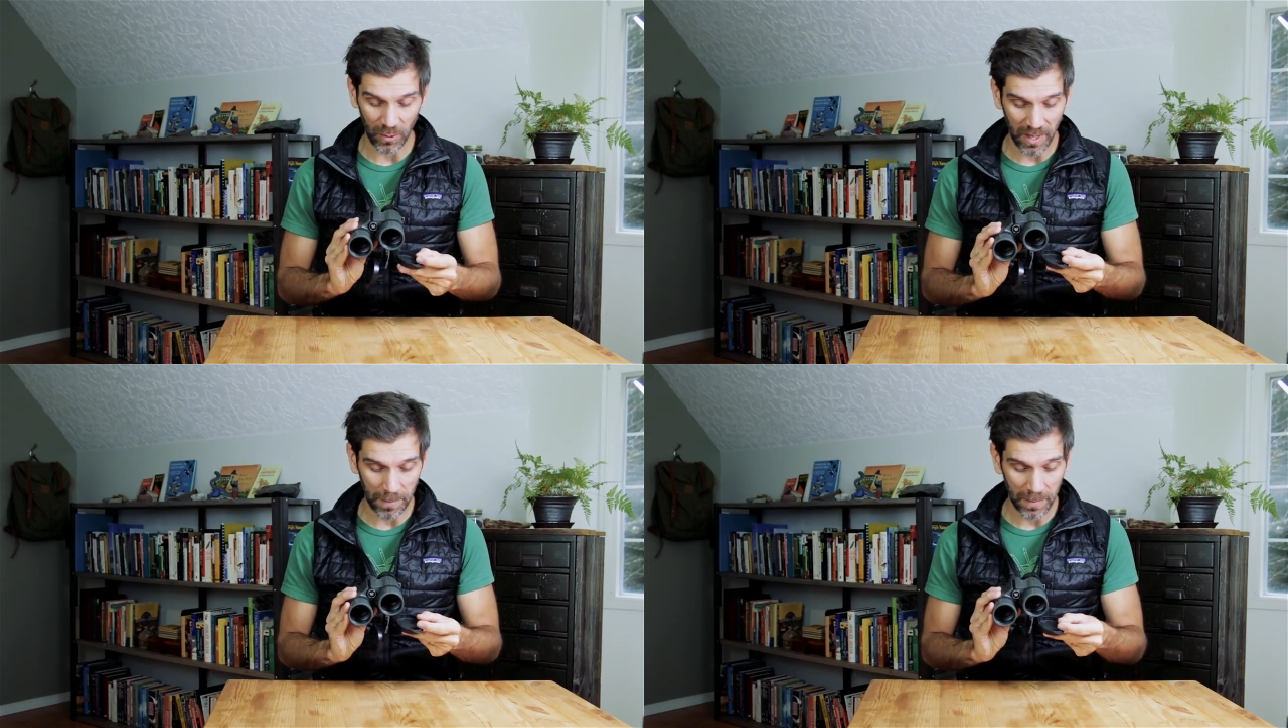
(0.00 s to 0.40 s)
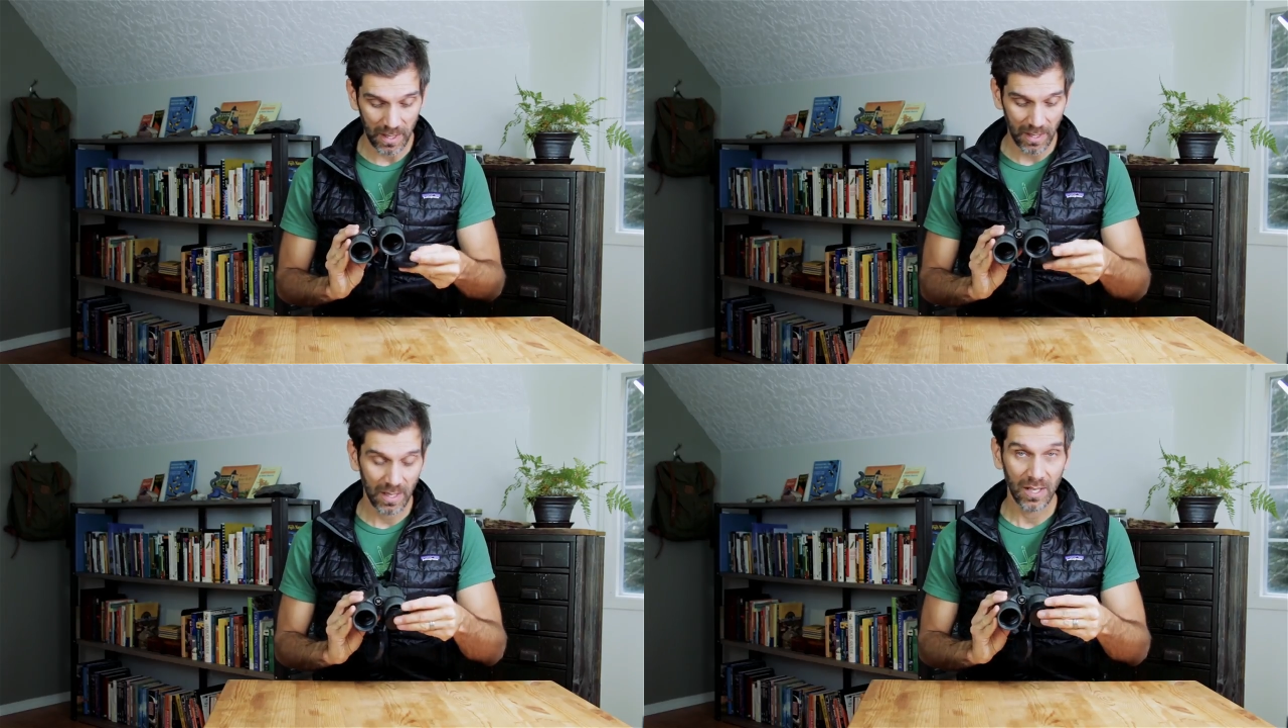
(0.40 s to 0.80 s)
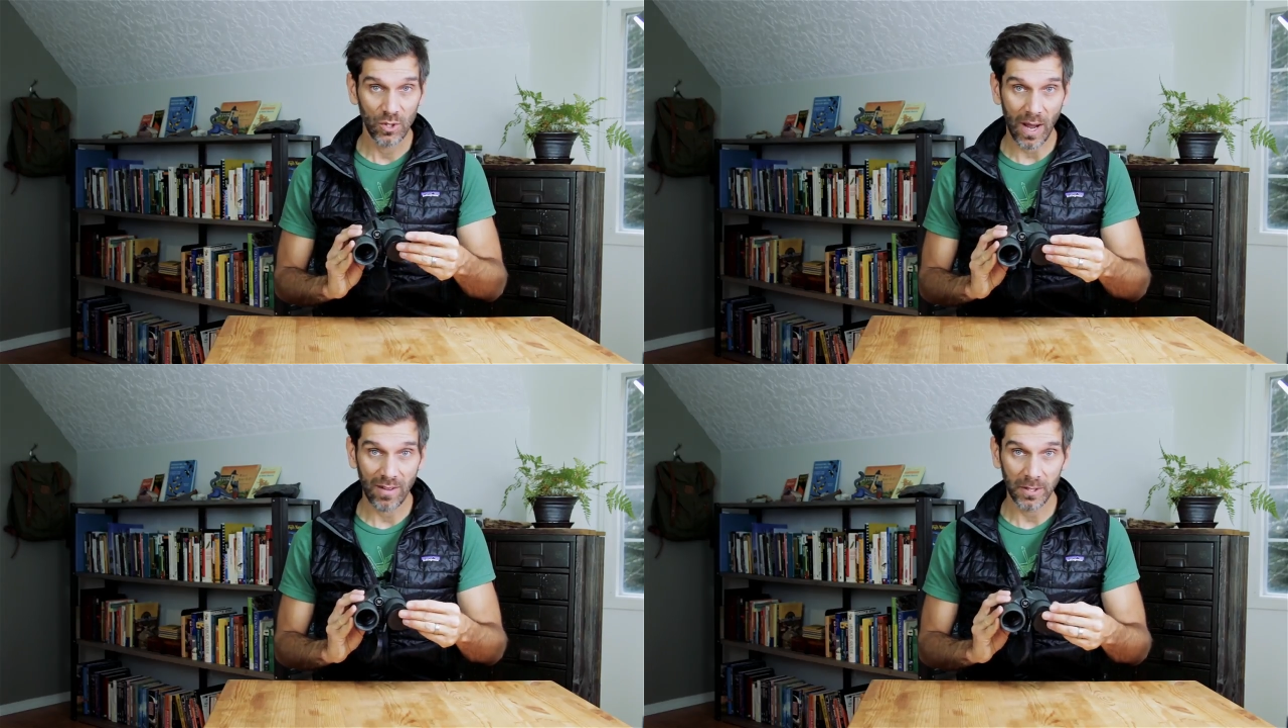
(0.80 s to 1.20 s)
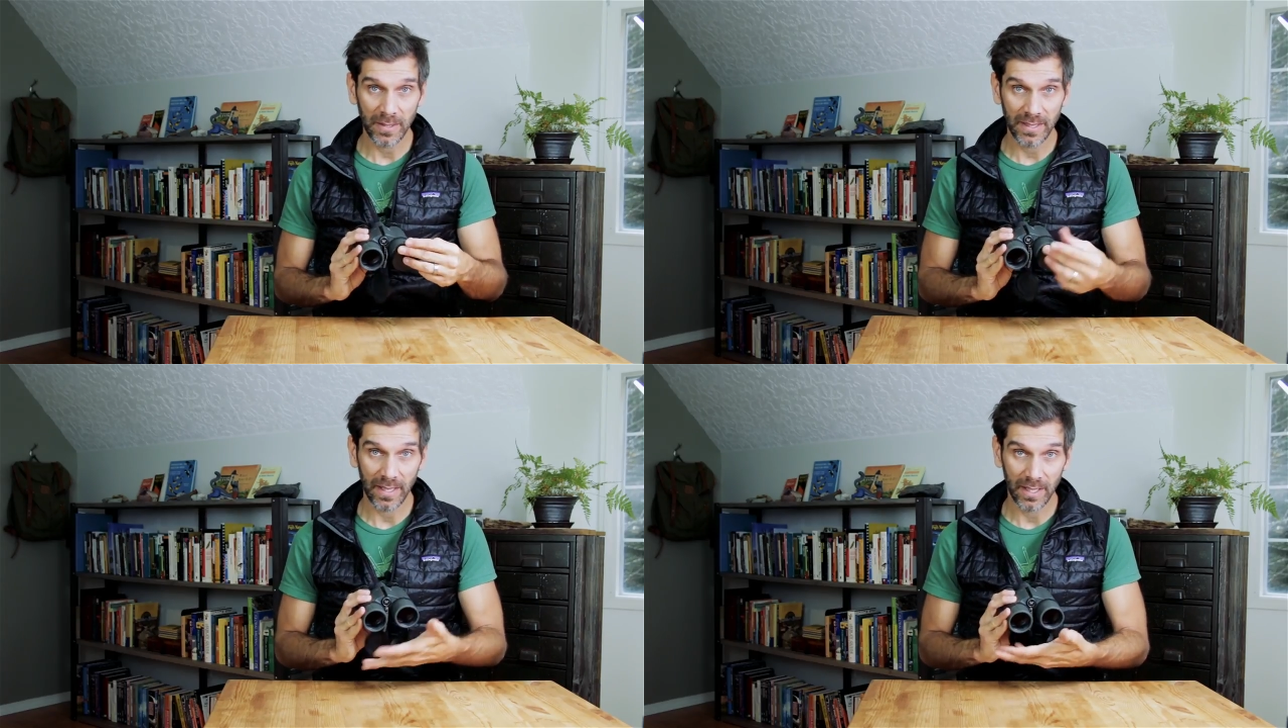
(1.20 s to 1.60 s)
When I'm
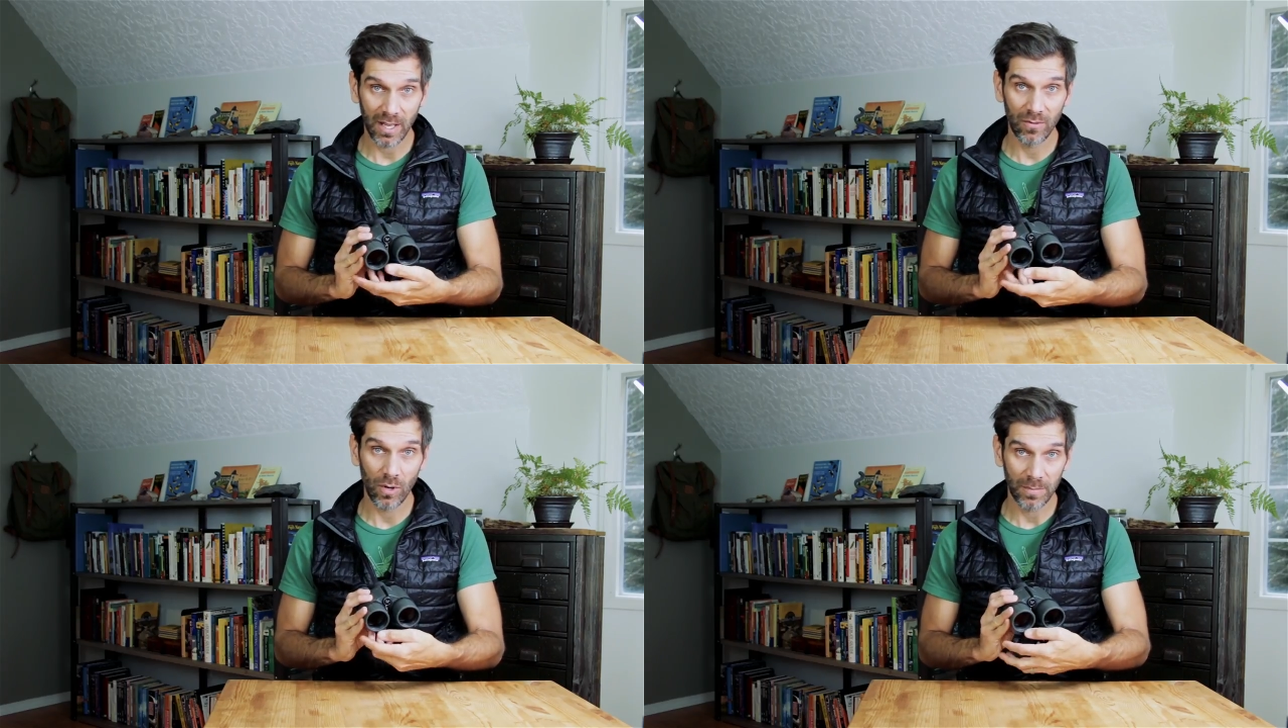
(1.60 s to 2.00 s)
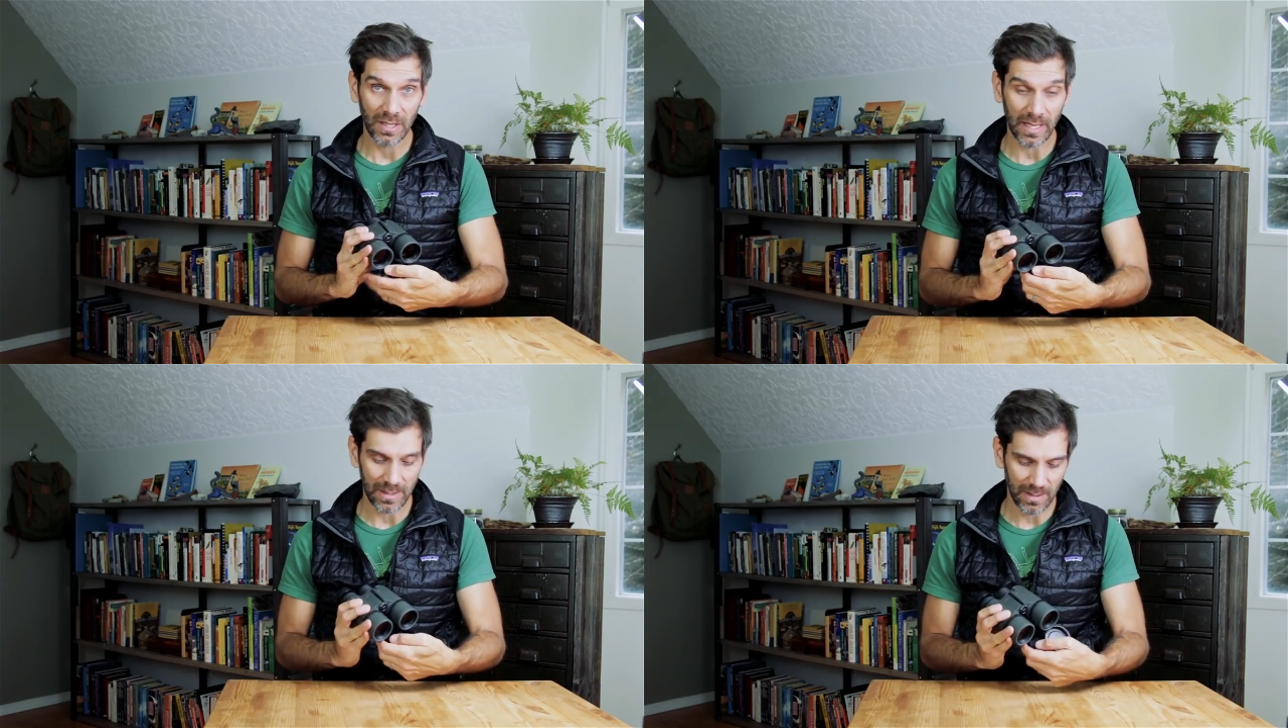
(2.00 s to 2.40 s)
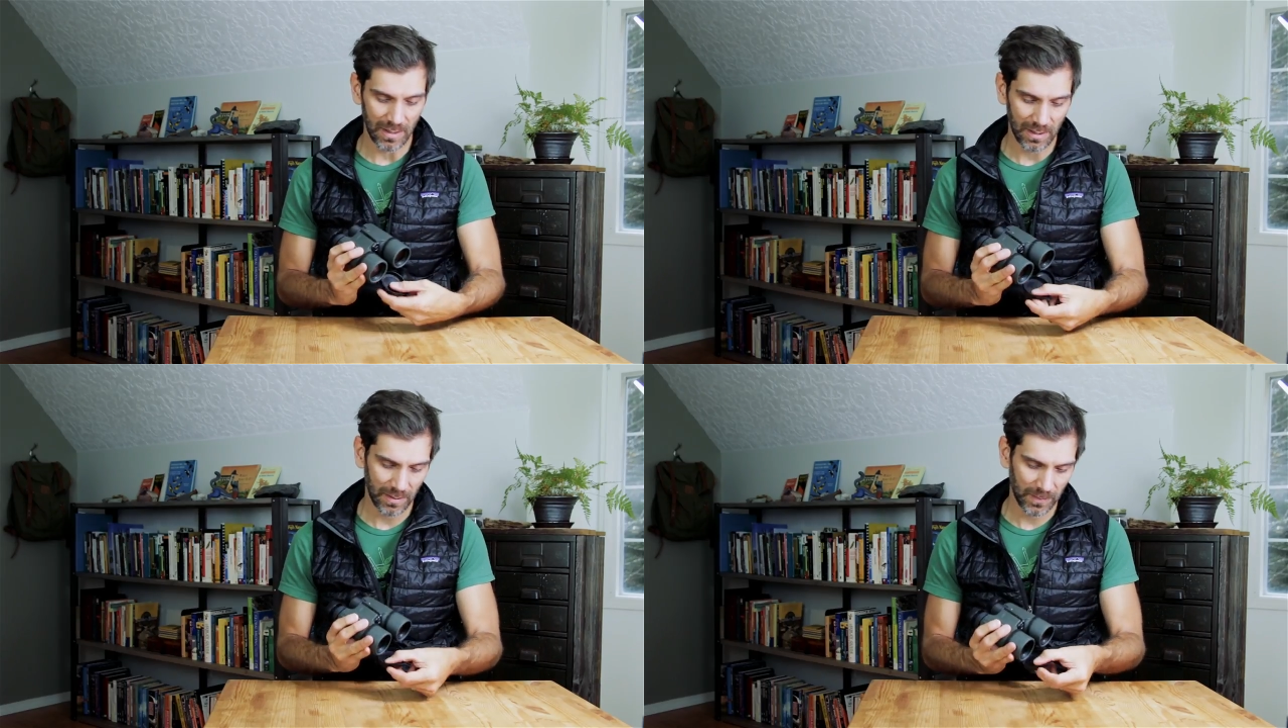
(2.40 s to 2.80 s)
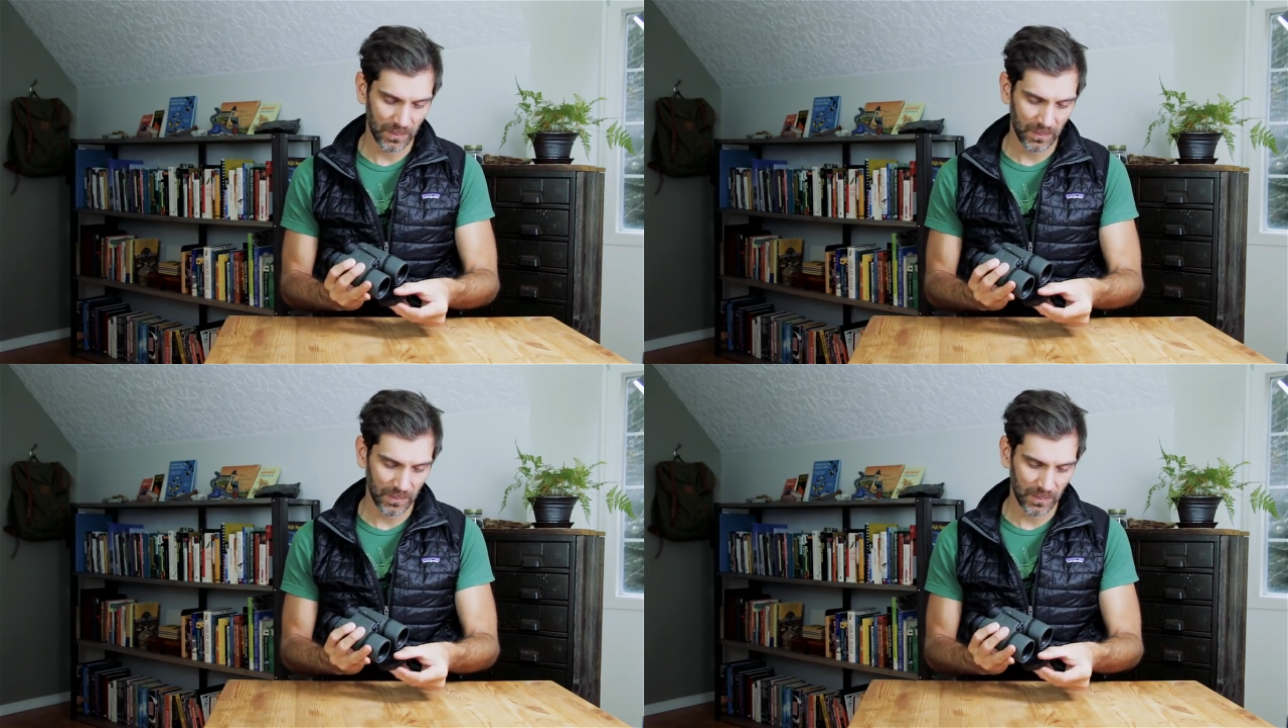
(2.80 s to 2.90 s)
traveling, I cover up the lenses.